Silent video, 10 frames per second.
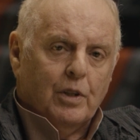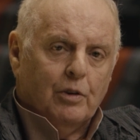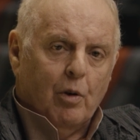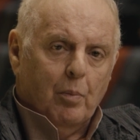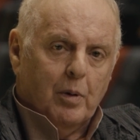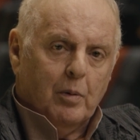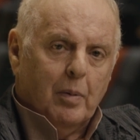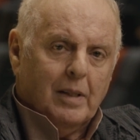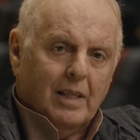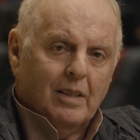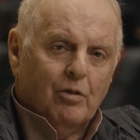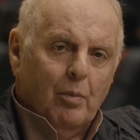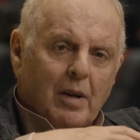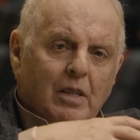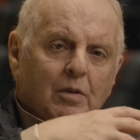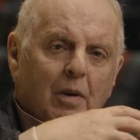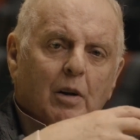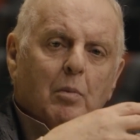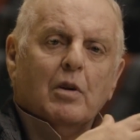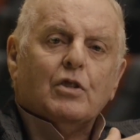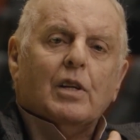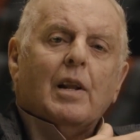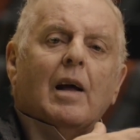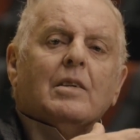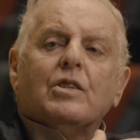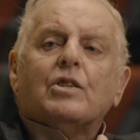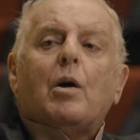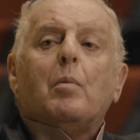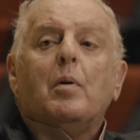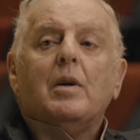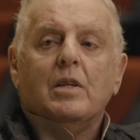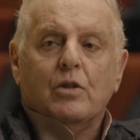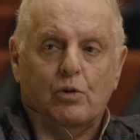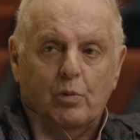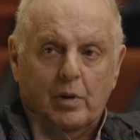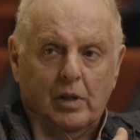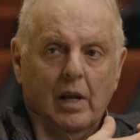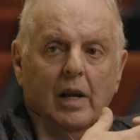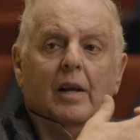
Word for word: for the trumpet, but it remains very much an ensemble instrument